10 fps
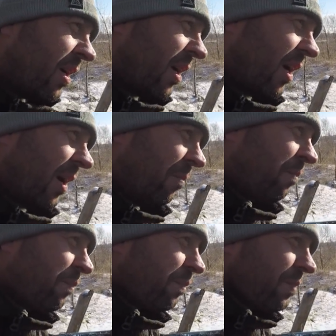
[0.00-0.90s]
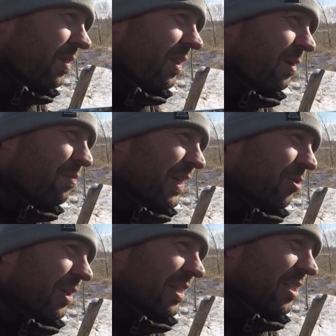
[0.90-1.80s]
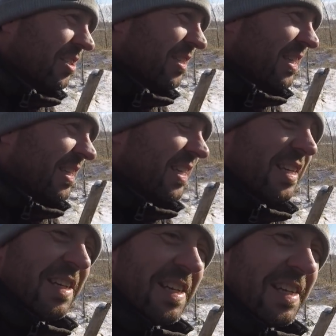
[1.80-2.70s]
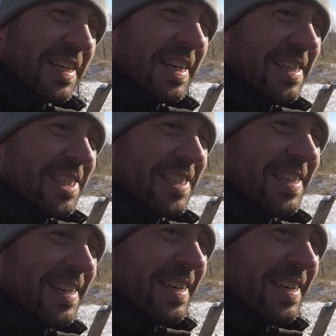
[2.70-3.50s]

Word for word: But you'll get to see, in any case,